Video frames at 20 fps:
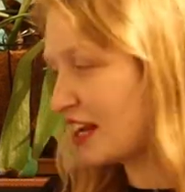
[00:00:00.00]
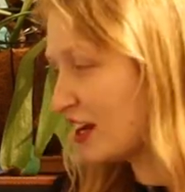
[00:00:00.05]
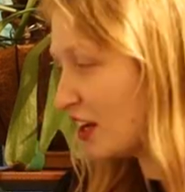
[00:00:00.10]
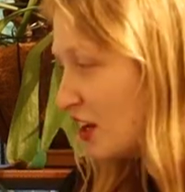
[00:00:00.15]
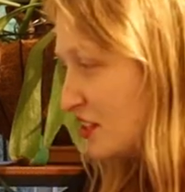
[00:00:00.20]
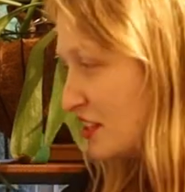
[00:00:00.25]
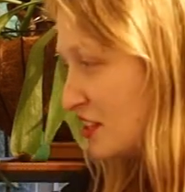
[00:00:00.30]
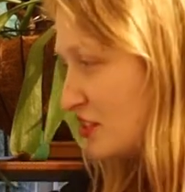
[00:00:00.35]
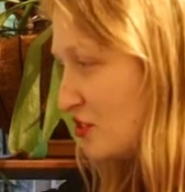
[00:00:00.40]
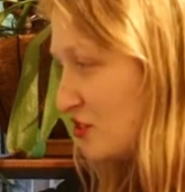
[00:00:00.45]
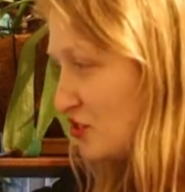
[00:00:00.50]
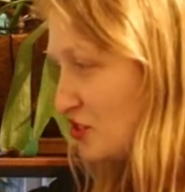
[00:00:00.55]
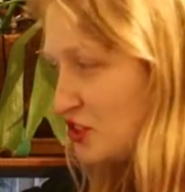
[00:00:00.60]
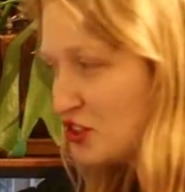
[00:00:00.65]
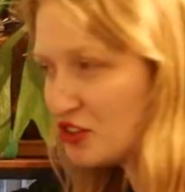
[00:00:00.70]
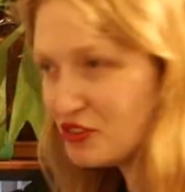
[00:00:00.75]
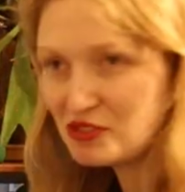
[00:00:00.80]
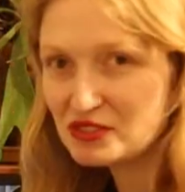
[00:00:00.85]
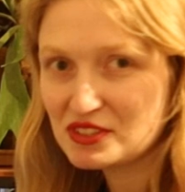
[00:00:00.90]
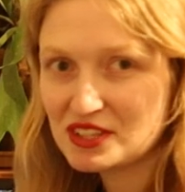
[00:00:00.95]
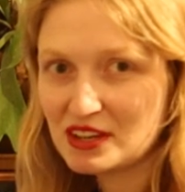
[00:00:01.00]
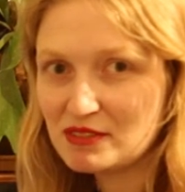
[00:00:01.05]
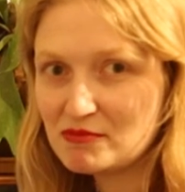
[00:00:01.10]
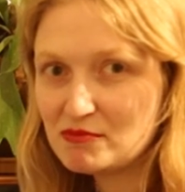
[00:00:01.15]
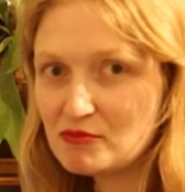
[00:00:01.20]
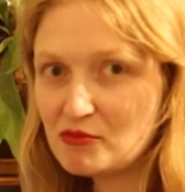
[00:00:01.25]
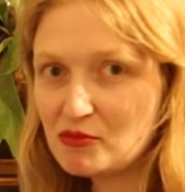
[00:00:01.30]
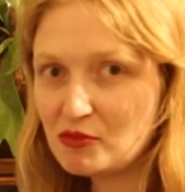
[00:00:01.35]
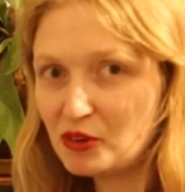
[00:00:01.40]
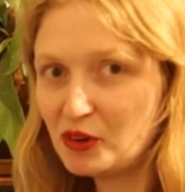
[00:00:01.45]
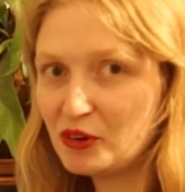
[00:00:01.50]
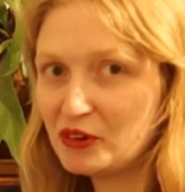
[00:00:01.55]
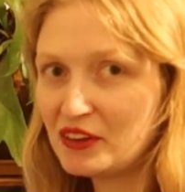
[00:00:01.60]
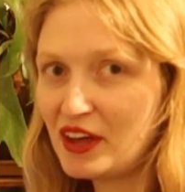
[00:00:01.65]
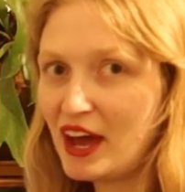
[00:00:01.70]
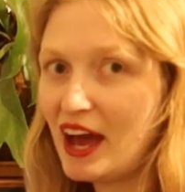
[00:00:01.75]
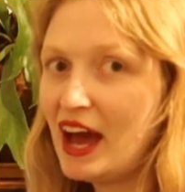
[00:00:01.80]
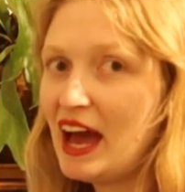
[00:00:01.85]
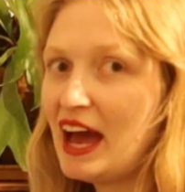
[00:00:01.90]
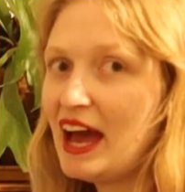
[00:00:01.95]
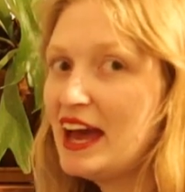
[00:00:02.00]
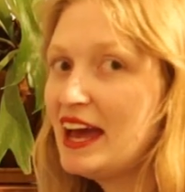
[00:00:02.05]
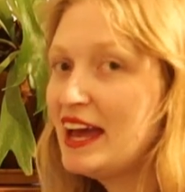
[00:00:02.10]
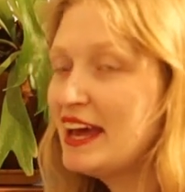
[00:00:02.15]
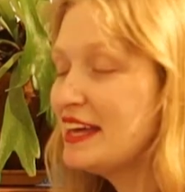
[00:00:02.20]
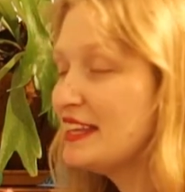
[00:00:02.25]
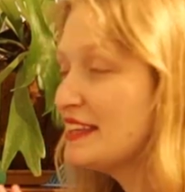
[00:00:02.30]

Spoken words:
and I didn't choose him for that.